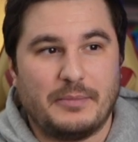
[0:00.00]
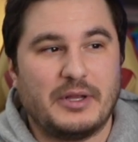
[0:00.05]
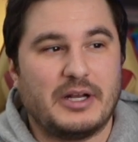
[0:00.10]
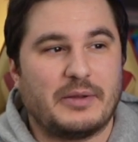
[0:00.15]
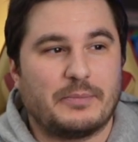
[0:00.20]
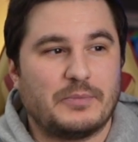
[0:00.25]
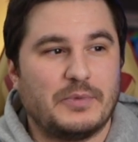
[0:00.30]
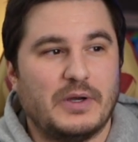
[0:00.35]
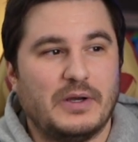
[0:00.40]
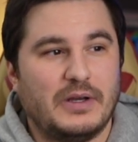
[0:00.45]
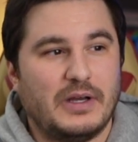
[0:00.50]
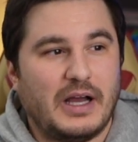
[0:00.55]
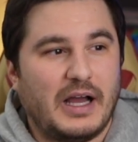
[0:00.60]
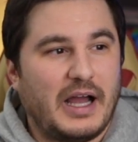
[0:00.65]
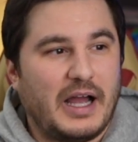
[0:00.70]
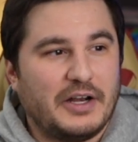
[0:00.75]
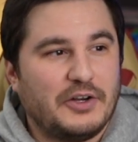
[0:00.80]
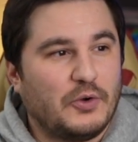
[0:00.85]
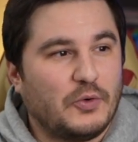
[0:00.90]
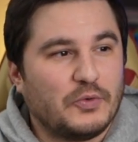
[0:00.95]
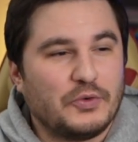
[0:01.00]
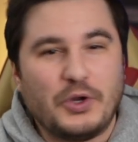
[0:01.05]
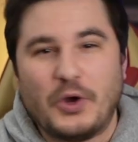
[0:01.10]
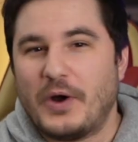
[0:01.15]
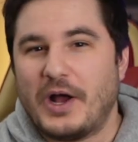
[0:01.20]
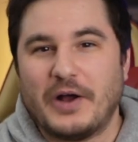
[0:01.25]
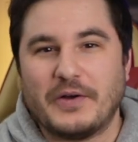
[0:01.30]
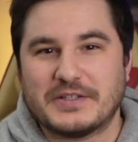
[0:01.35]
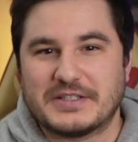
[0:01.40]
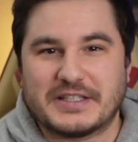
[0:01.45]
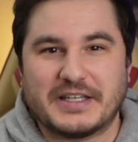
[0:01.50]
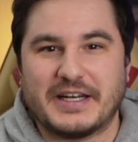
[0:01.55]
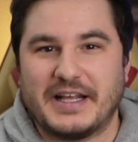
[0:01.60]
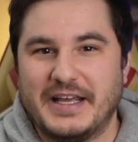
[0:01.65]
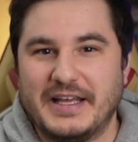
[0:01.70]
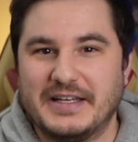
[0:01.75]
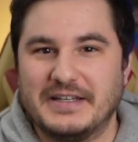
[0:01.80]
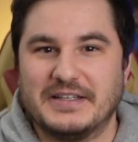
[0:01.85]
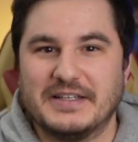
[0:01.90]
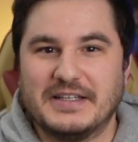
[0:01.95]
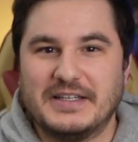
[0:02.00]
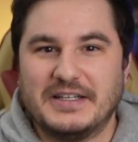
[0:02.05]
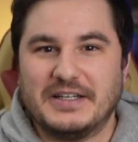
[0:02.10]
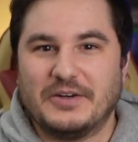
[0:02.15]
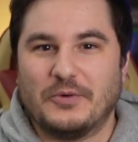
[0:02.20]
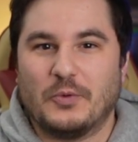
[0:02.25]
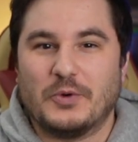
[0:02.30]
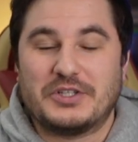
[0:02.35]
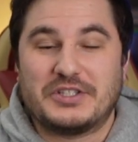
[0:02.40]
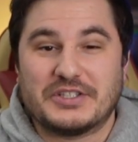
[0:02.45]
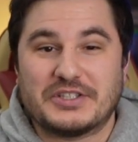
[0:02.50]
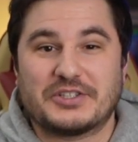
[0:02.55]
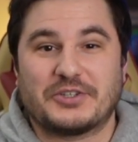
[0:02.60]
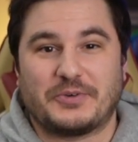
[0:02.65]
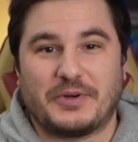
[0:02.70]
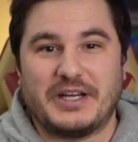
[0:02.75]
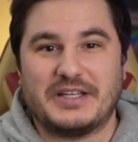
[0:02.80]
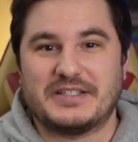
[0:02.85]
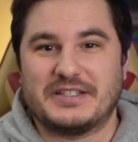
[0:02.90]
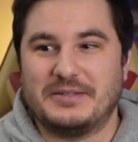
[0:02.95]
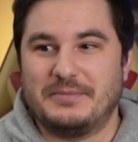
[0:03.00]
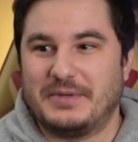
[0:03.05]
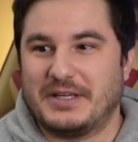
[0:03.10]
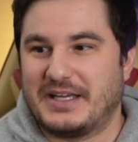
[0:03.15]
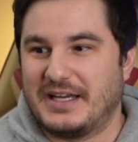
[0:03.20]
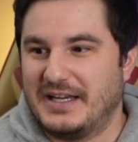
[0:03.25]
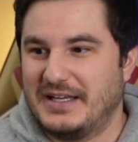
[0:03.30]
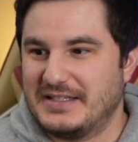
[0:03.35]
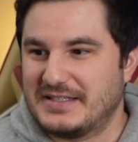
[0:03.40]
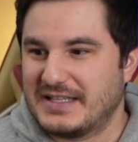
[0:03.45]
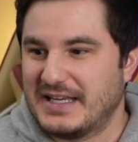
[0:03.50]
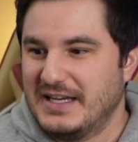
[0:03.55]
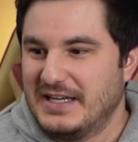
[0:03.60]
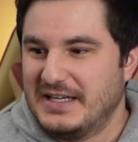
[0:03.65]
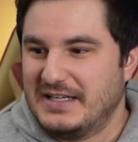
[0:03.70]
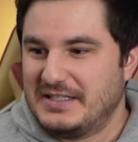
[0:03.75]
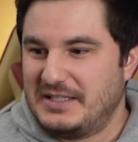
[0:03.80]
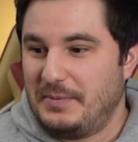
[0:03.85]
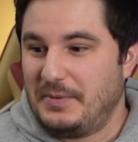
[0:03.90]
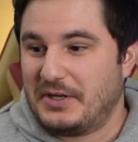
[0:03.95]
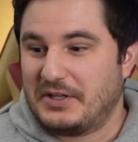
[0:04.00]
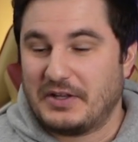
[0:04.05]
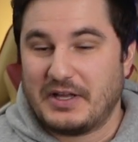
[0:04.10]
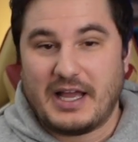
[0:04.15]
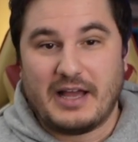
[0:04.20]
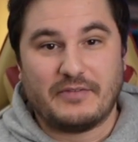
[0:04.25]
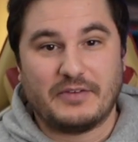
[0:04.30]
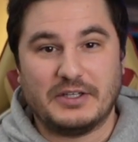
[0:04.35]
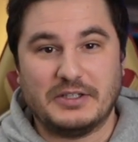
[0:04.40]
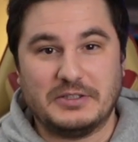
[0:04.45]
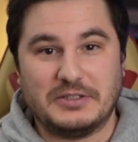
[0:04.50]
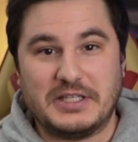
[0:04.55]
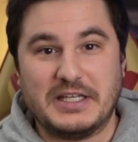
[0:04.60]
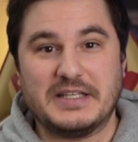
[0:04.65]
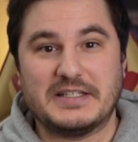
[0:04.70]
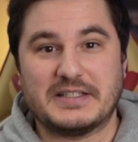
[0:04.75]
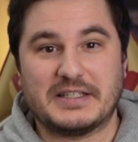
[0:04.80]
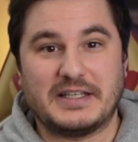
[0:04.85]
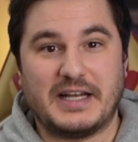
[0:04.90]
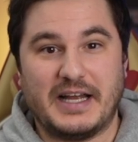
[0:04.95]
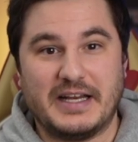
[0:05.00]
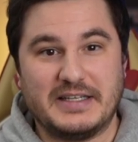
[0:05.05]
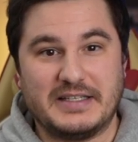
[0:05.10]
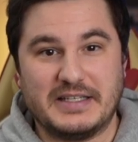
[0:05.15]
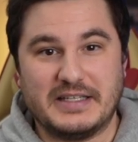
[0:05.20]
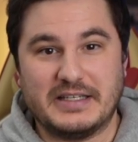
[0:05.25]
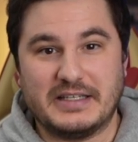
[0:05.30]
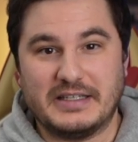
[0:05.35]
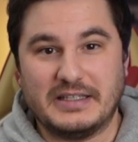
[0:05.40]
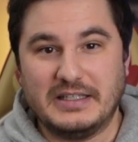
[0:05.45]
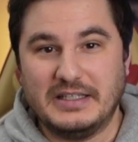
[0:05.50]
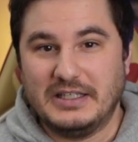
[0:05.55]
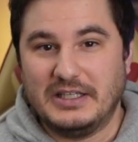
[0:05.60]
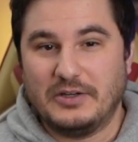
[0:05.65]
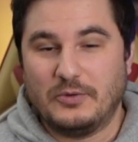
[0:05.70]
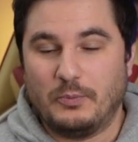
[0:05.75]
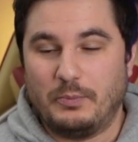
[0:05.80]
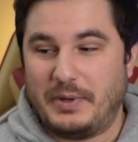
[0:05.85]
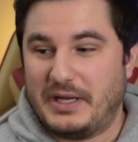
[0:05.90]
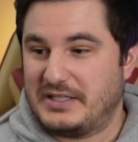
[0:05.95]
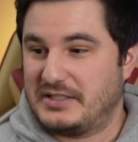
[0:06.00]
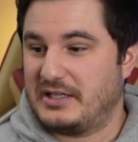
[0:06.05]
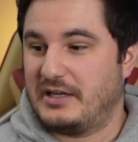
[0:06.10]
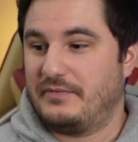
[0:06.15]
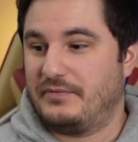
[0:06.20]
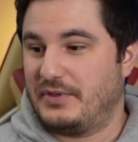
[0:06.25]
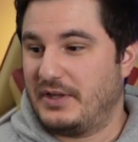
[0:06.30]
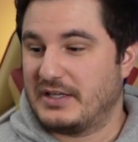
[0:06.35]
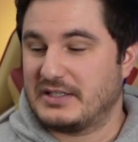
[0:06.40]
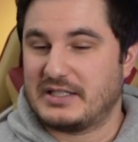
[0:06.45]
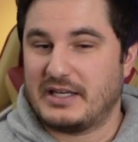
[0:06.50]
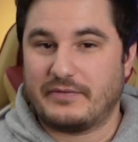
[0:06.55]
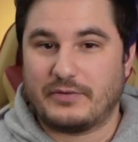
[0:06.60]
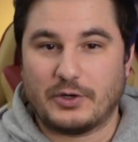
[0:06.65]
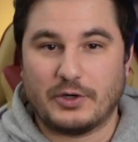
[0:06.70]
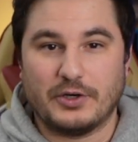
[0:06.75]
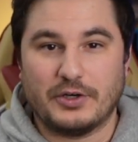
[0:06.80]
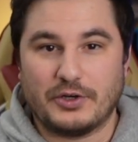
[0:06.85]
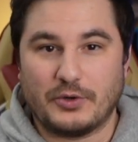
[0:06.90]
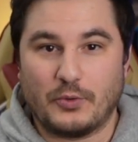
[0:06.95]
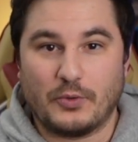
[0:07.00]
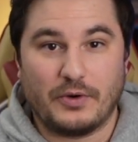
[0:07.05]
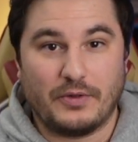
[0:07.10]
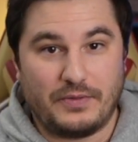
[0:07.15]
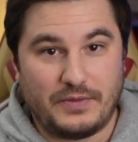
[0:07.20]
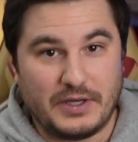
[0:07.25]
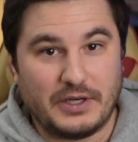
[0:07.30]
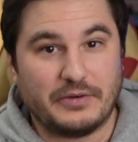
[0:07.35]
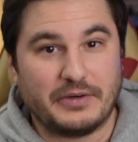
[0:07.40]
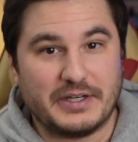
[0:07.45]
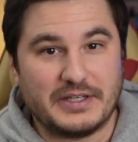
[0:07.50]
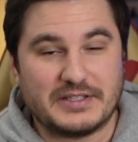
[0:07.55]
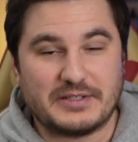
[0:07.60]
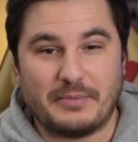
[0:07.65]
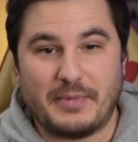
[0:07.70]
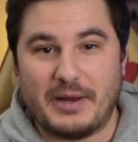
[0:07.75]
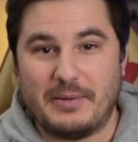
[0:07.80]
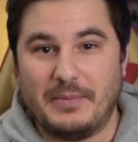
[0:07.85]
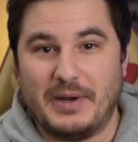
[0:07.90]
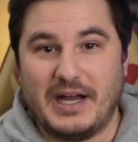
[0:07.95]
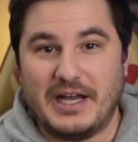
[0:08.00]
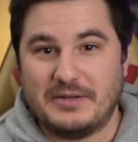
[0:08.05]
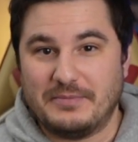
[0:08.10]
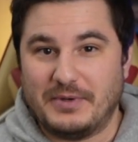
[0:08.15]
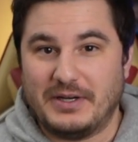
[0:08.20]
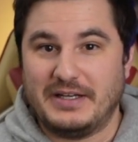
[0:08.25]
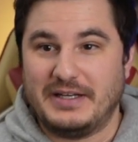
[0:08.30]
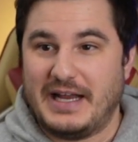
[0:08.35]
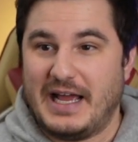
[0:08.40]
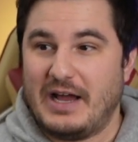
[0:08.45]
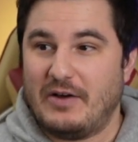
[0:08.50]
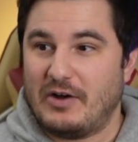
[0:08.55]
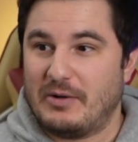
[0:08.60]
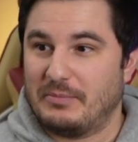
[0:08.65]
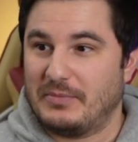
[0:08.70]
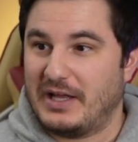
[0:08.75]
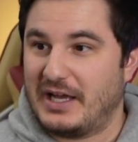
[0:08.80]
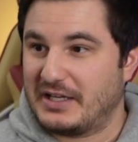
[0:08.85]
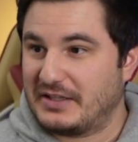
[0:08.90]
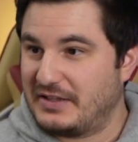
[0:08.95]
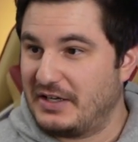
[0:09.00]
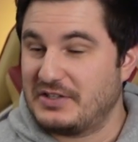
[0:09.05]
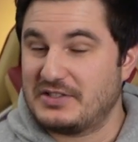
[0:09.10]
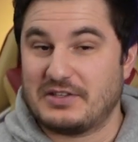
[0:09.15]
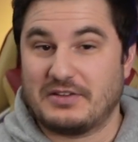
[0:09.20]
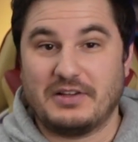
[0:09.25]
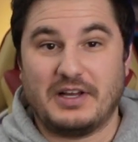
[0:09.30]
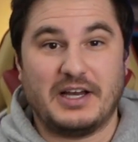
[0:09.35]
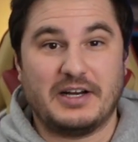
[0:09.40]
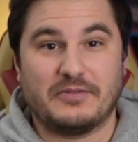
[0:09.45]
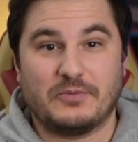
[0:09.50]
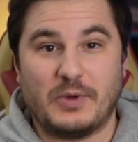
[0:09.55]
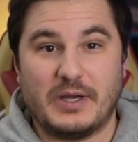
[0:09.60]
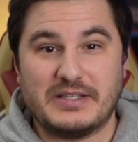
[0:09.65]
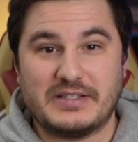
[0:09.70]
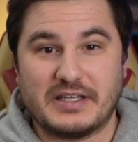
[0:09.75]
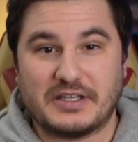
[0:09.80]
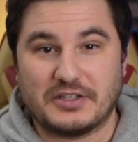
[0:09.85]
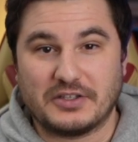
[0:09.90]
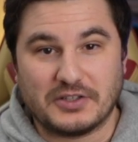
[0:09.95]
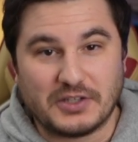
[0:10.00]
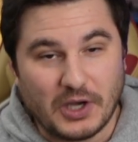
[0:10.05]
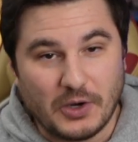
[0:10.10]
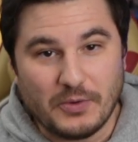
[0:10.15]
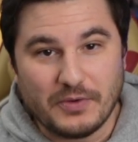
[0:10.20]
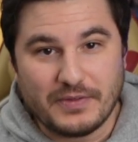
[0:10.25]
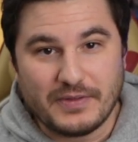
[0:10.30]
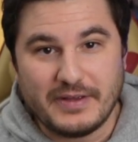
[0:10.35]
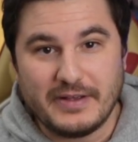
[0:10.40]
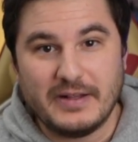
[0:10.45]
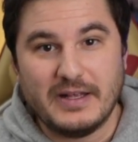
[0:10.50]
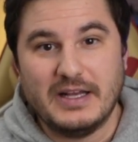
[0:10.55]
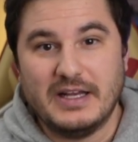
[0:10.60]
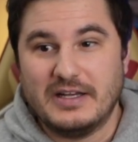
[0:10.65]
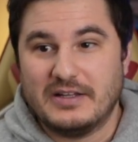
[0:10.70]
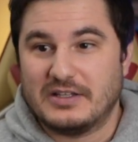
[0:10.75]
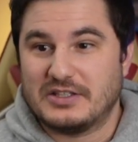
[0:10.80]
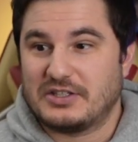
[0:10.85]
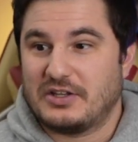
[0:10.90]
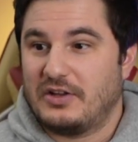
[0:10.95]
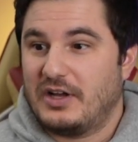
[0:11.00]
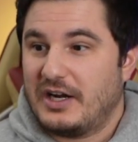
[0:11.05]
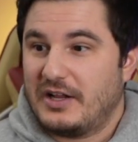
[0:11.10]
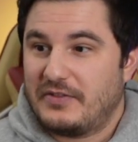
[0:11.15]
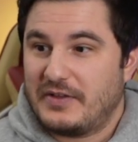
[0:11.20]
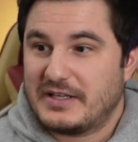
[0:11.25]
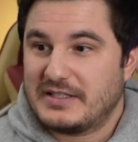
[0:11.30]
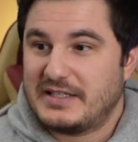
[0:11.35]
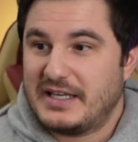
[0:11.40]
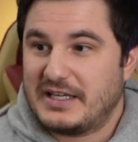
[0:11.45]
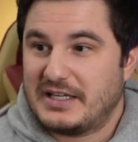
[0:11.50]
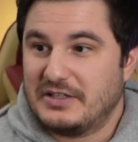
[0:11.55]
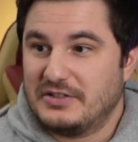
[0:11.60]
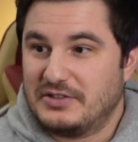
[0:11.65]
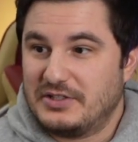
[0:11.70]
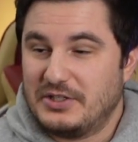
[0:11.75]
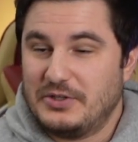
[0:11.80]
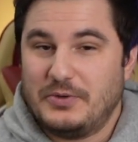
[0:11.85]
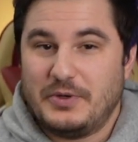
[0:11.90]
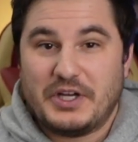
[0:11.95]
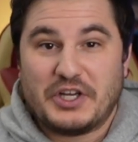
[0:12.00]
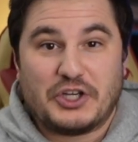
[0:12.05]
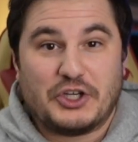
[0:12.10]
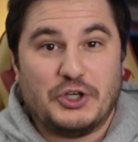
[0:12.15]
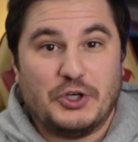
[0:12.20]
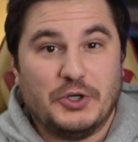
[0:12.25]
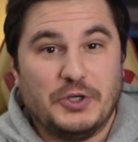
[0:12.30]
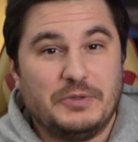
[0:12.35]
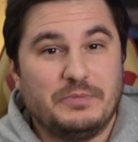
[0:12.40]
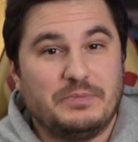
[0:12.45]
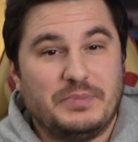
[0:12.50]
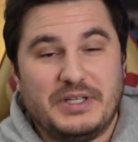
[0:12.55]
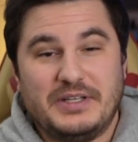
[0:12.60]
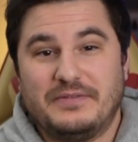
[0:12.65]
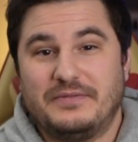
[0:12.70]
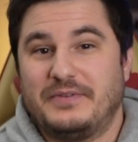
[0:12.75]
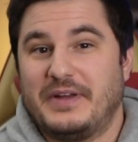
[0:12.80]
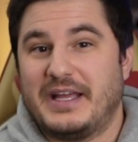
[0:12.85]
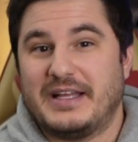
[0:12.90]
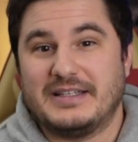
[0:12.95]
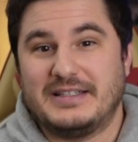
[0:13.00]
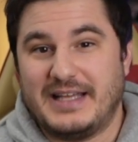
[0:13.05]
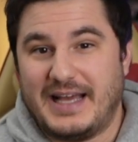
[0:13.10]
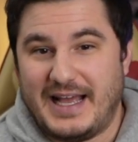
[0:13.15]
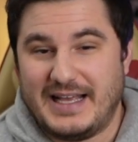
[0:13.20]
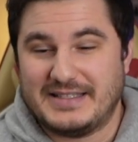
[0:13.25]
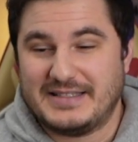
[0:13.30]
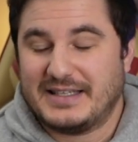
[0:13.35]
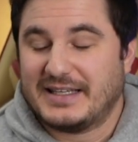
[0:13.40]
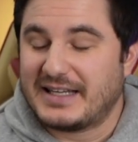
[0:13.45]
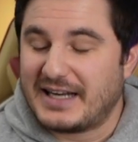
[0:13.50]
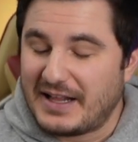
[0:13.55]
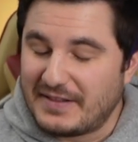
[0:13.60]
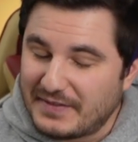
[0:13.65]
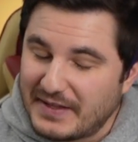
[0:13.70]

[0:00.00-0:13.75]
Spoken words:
I mean, I don't know how it's going to end, which is crazy because typically I have a decent idea based off things I've heard or theories in my mind. But now I'm like, there's a lot of ways I could go with it. There's a lot of things they could do. It could be fantastic.